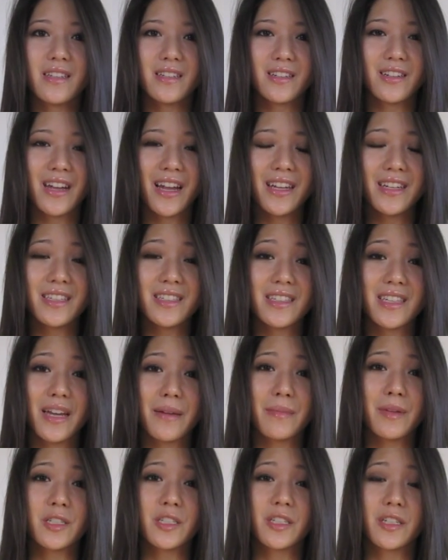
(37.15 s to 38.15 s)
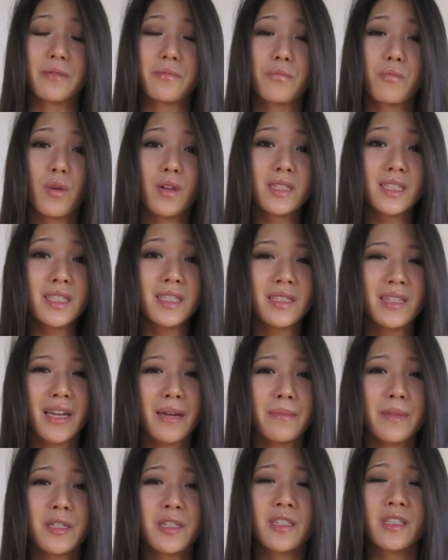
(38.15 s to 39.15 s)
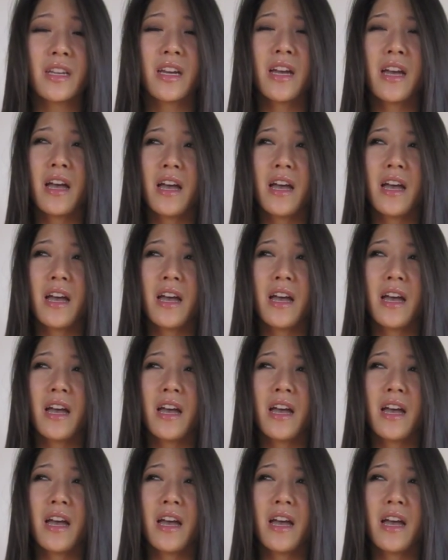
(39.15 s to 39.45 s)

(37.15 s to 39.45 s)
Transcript: your end is damaged, and once it's damaged,